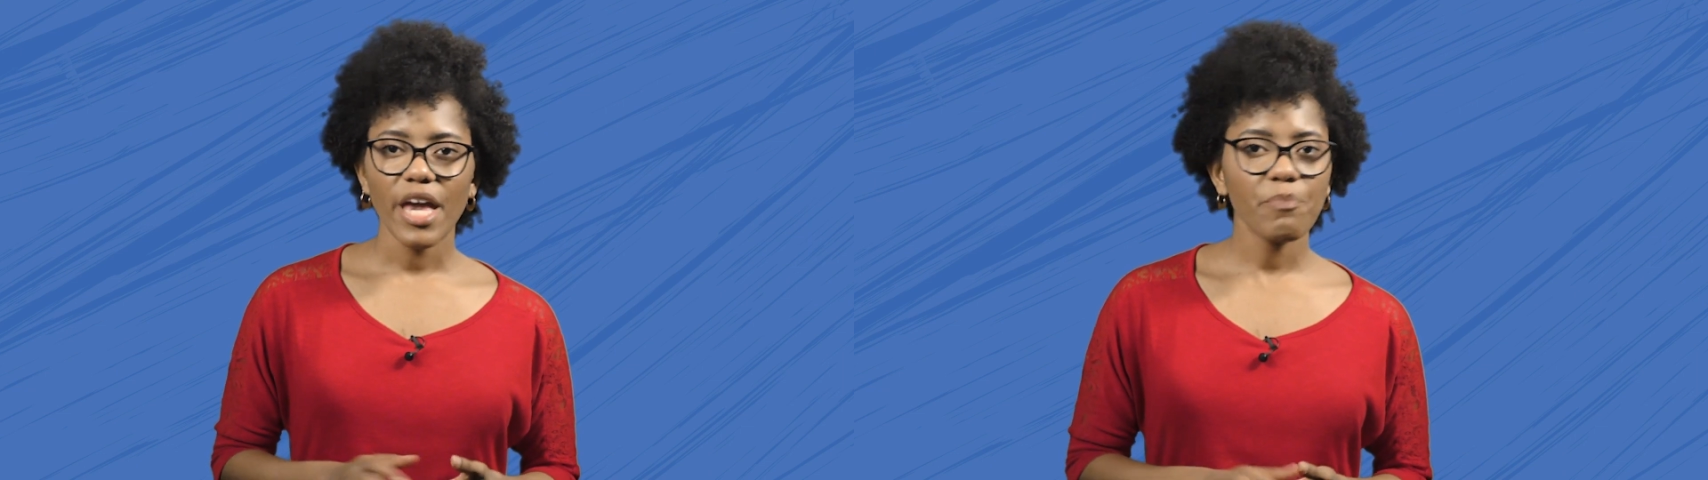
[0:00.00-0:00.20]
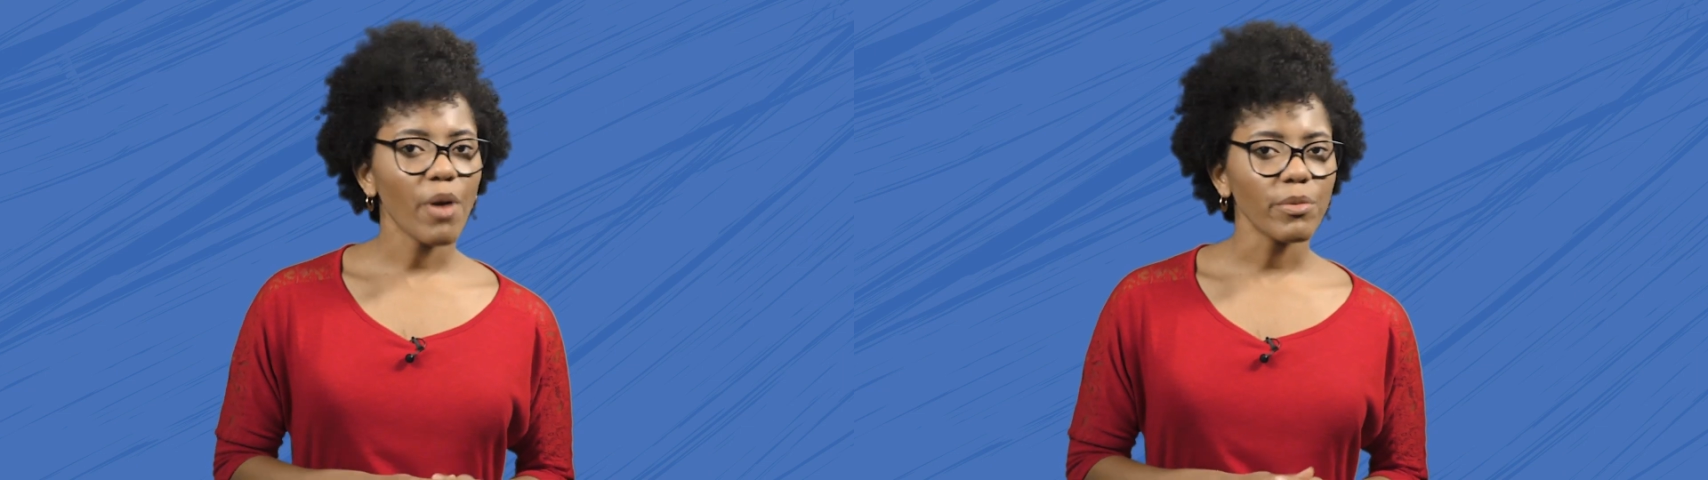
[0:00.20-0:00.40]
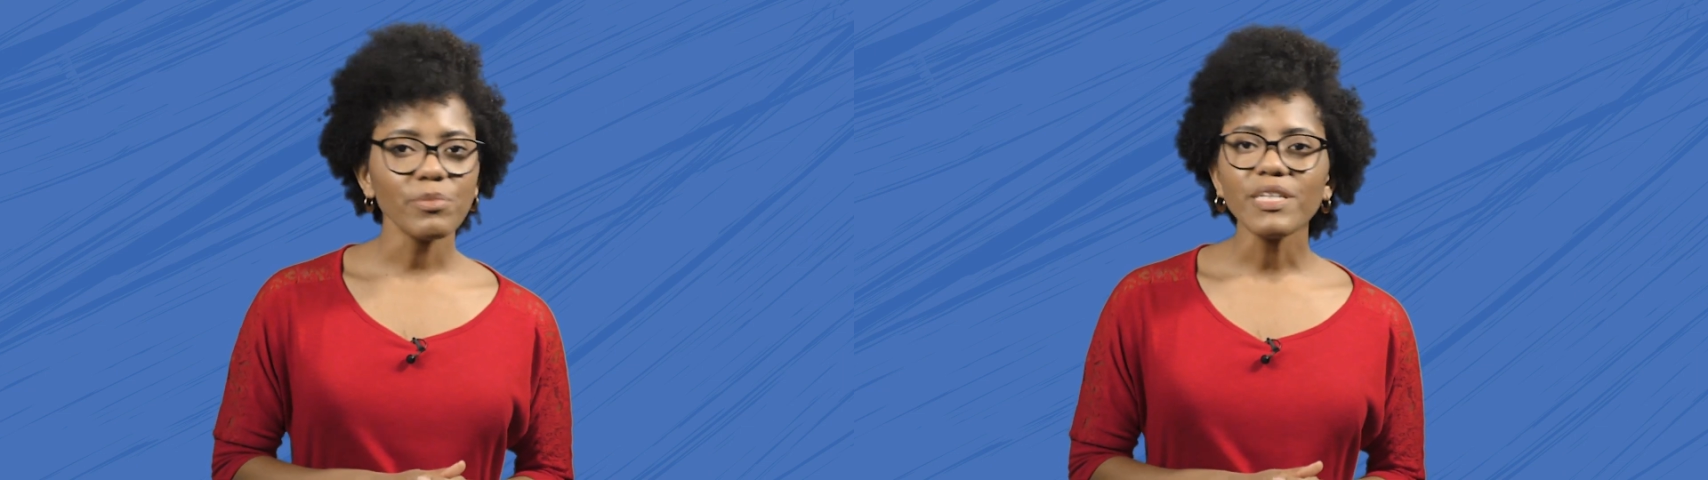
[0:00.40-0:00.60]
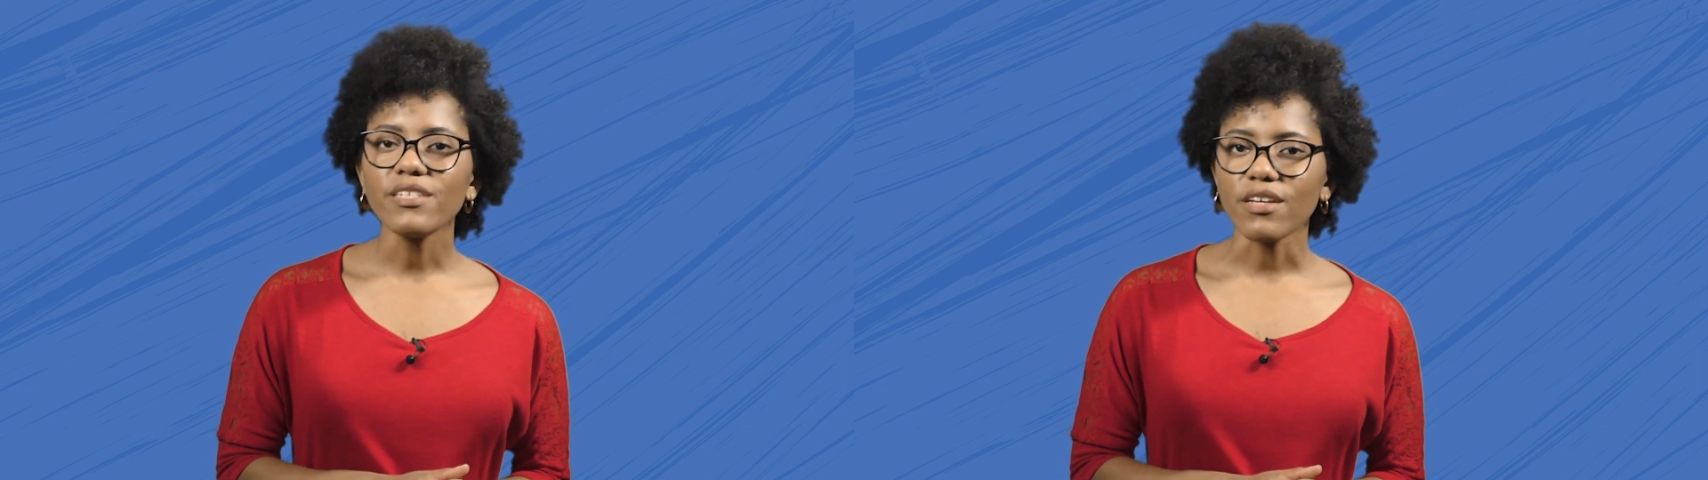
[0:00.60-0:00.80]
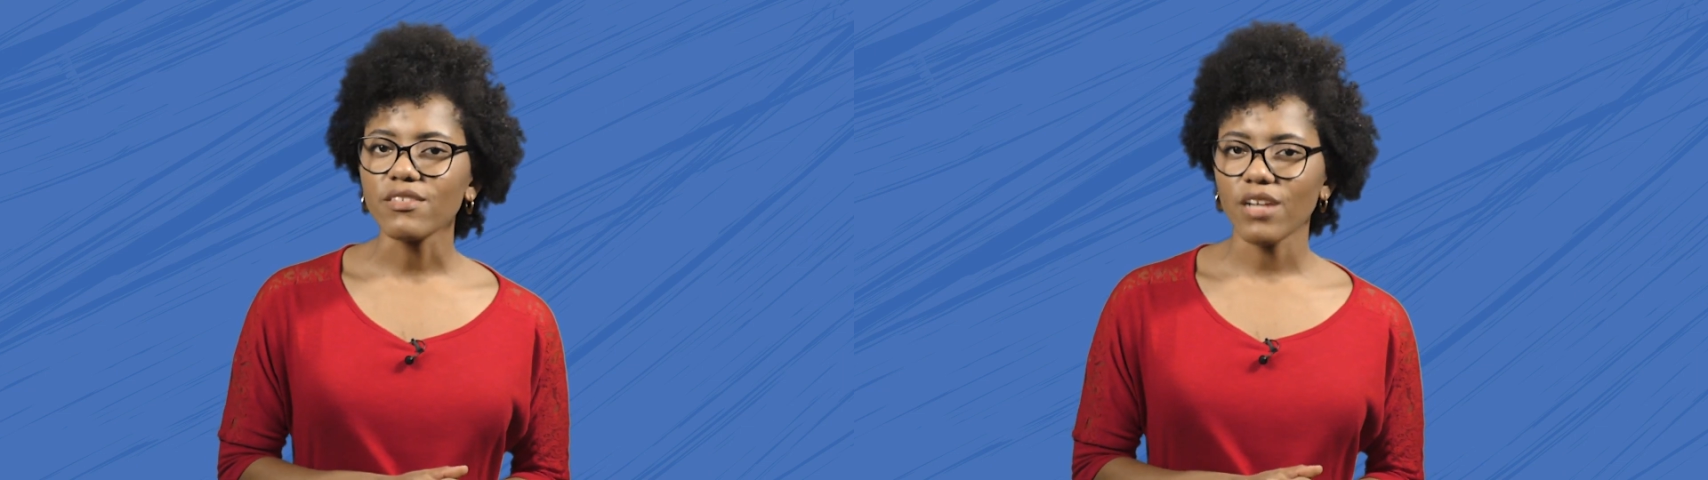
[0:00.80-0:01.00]
it probably
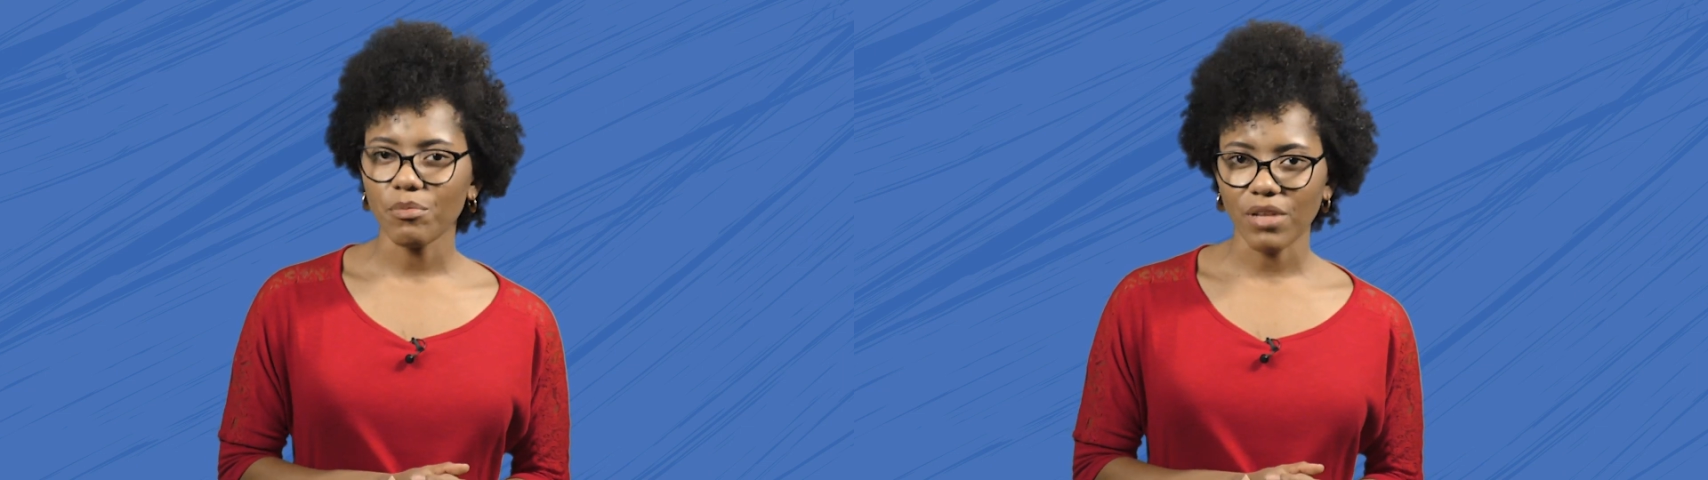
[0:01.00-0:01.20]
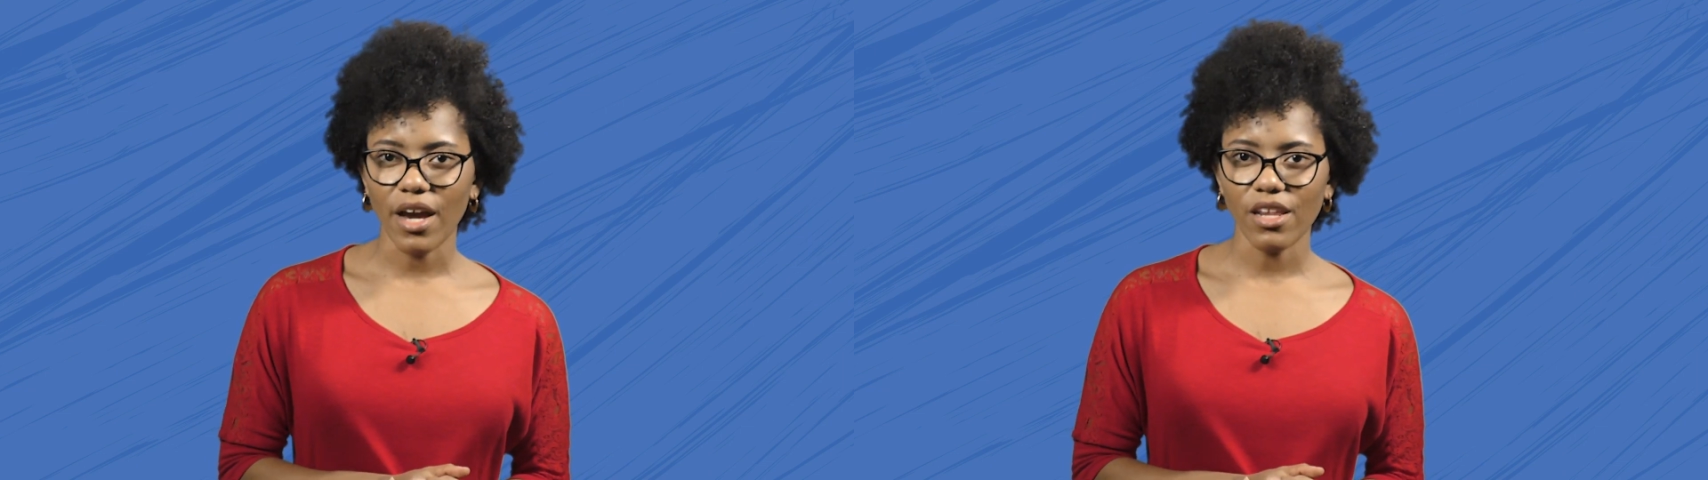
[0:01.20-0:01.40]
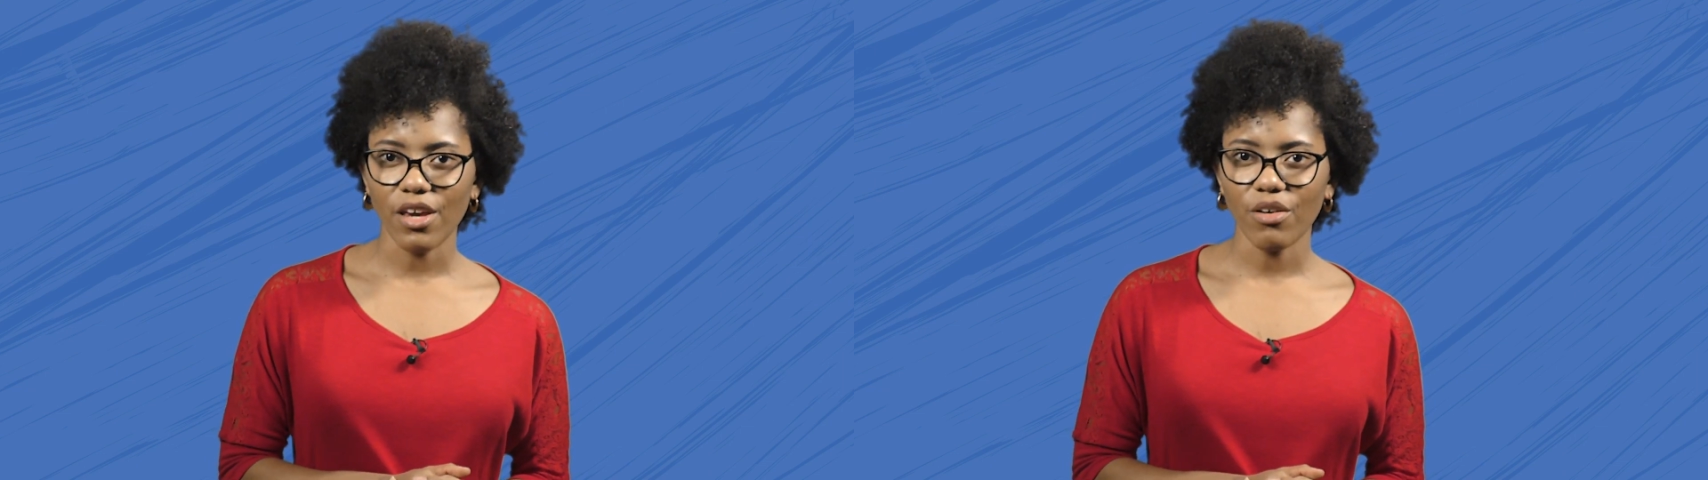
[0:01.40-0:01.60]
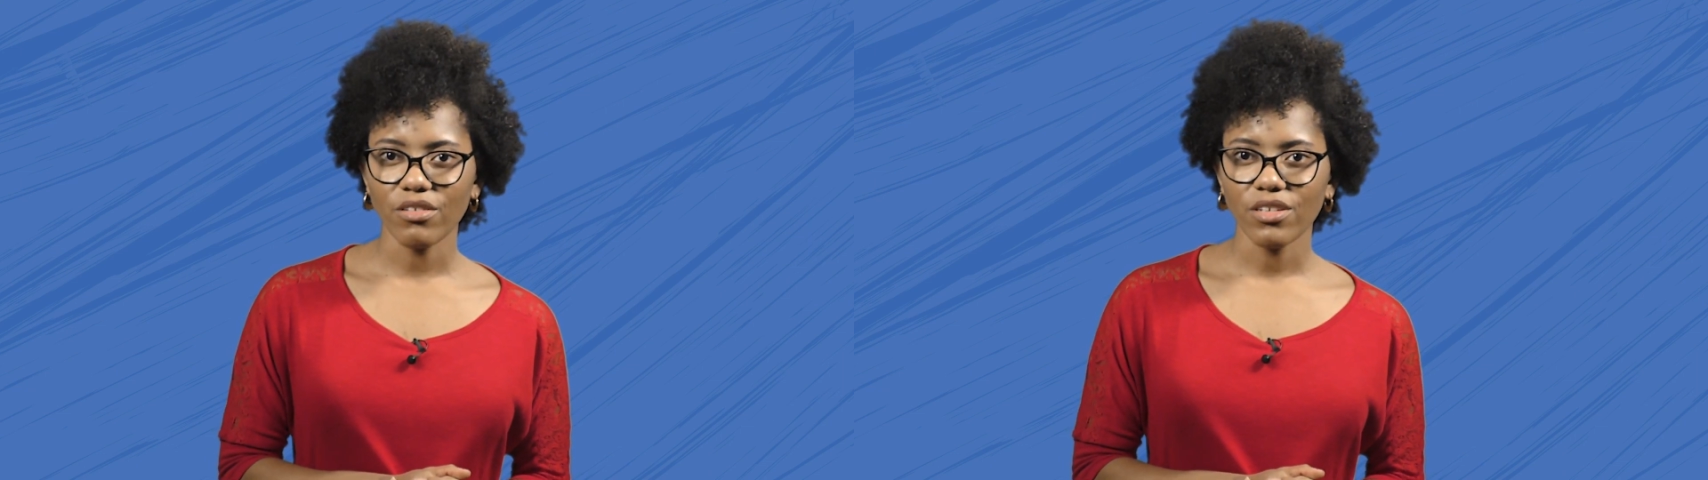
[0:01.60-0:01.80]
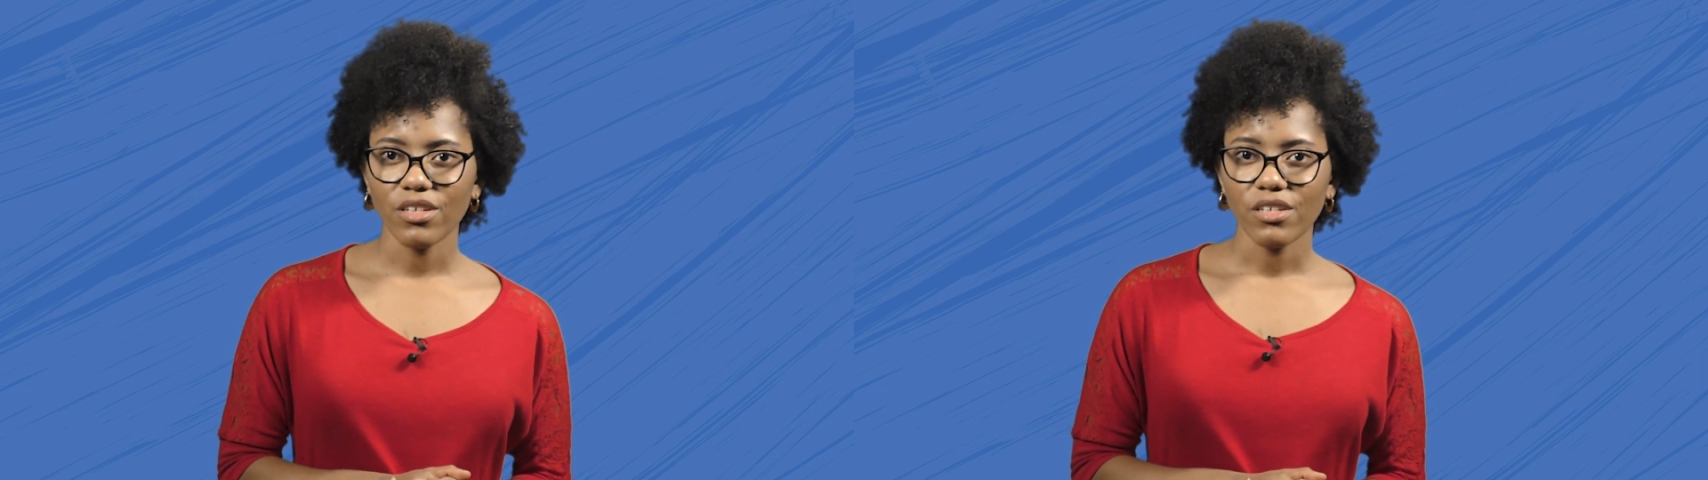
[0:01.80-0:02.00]
doesn't apply to you.